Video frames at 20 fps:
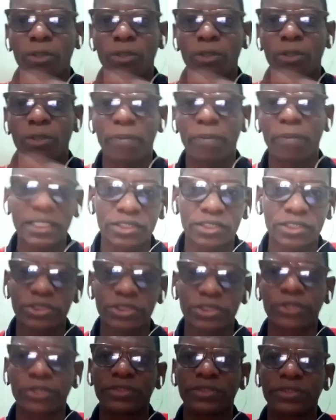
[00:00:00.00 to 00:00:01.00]
the
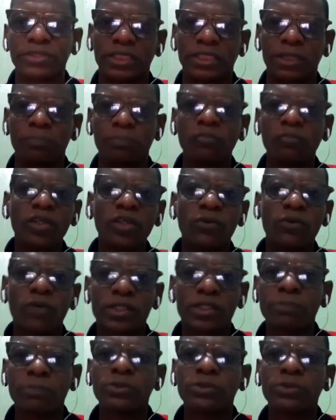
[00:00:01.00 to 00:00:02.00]
Obasanjo regime
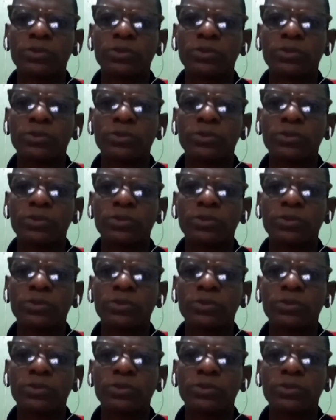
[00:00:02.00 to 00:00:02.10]
was able